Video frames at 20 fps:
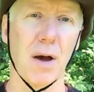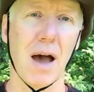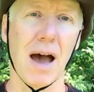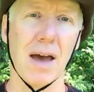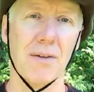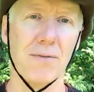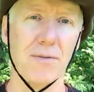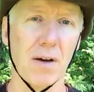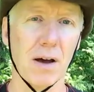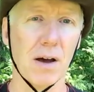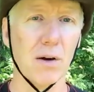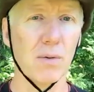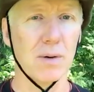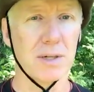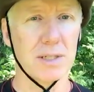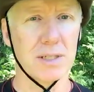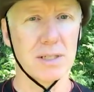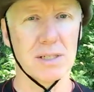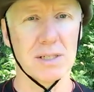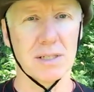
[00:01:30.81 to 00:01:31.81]
I felt
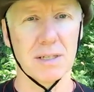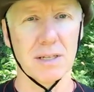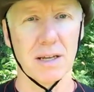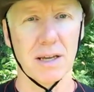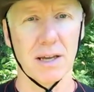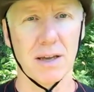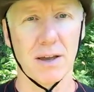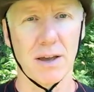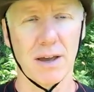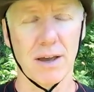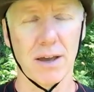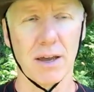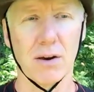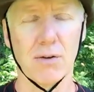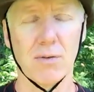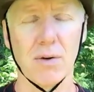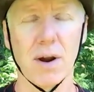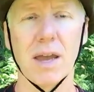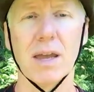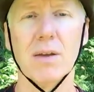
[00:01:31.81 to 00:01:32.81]
was
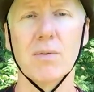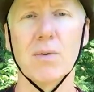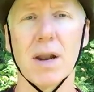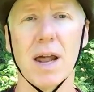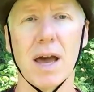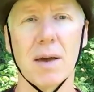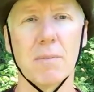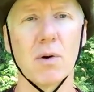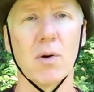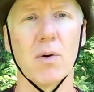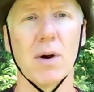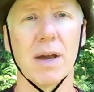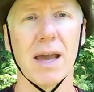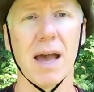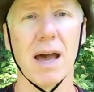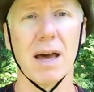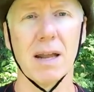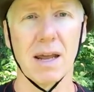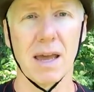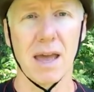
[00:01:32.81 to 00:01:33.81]
great when I'm going
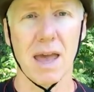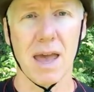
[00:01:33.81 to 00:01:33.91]
out